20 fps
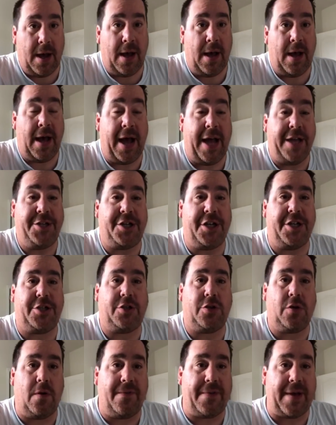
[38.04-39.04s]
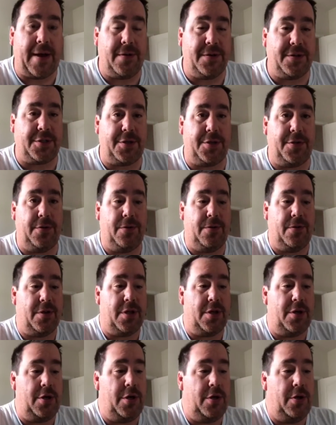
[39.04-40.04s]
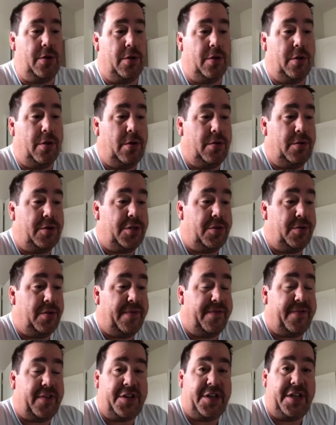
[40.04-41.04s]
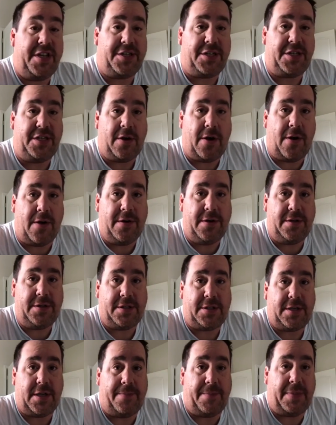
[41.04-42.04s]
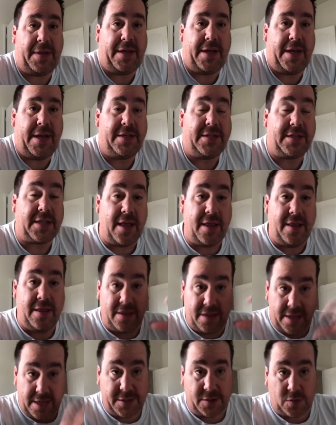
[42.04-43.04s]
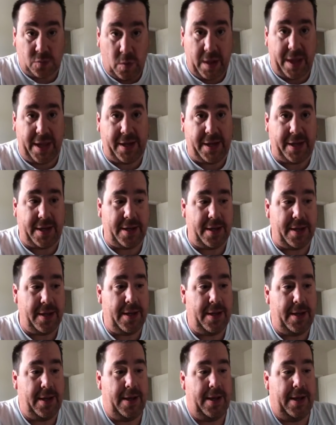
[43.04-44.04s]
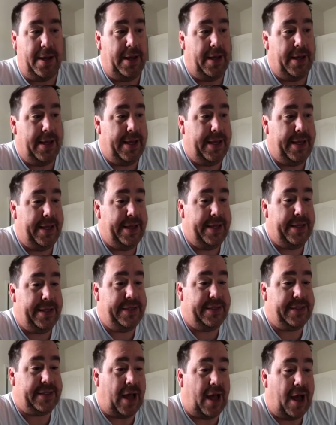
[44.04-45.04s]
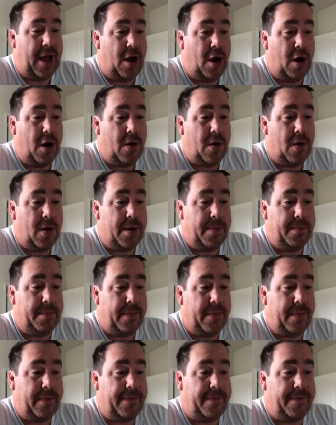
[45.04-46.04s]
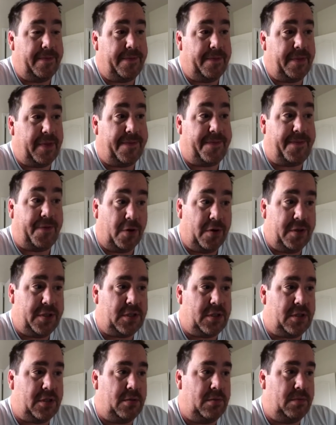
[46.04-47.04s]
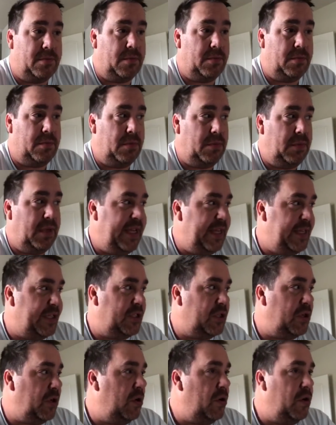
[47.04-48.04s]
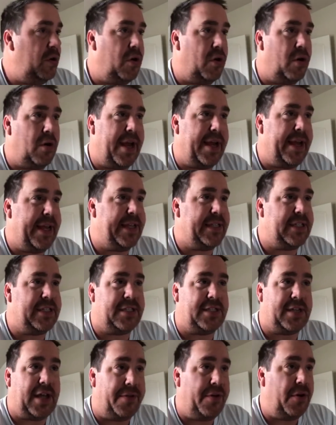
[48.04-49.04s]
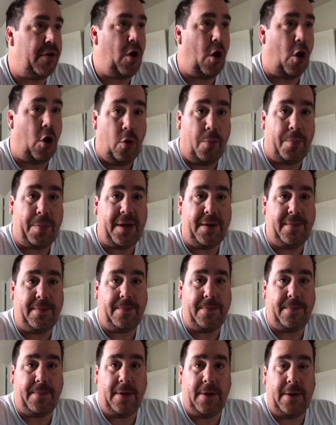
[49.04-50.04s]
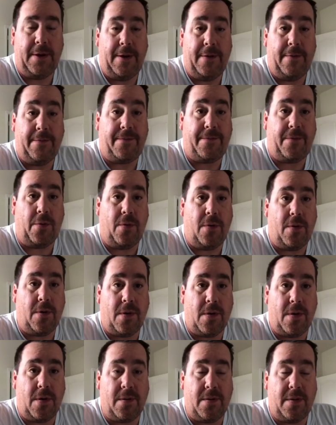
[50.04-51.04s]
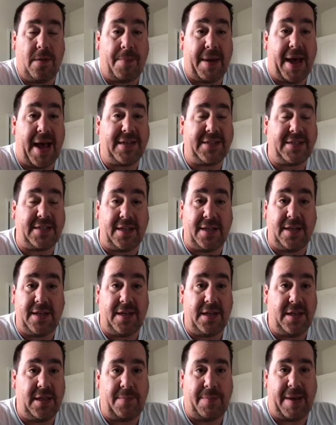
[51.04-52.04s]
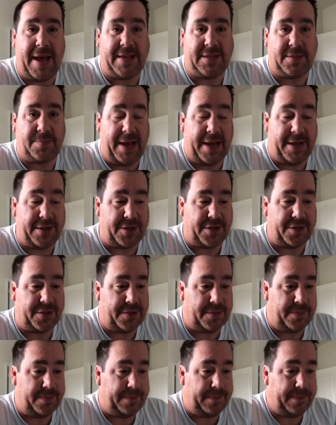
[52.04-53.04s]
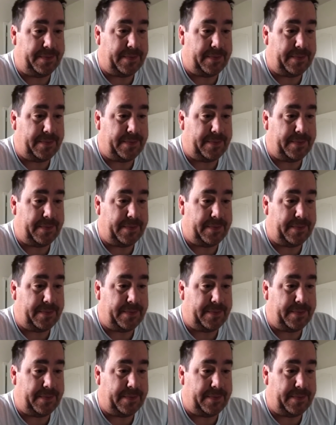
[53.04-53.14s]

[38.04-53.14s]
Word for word: Uh, I just drove out to the new uh, to the Venetian Gardens because this week is our the first Eastern or I guess Southern Open for the Bass the Bass Masters,